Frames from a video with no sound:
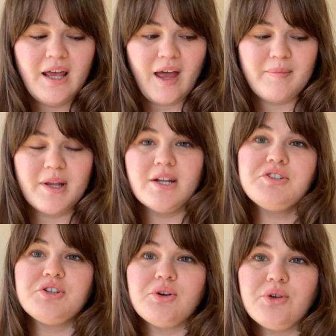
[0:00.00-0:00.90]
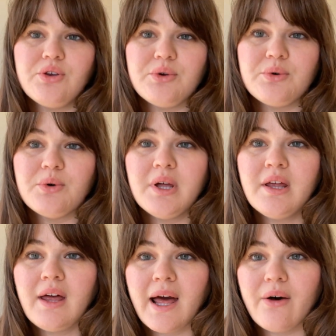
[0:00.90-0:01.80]
I'm gonna show you
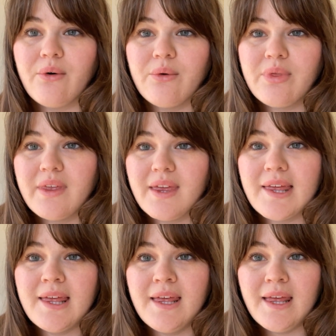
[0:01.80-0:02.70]
how the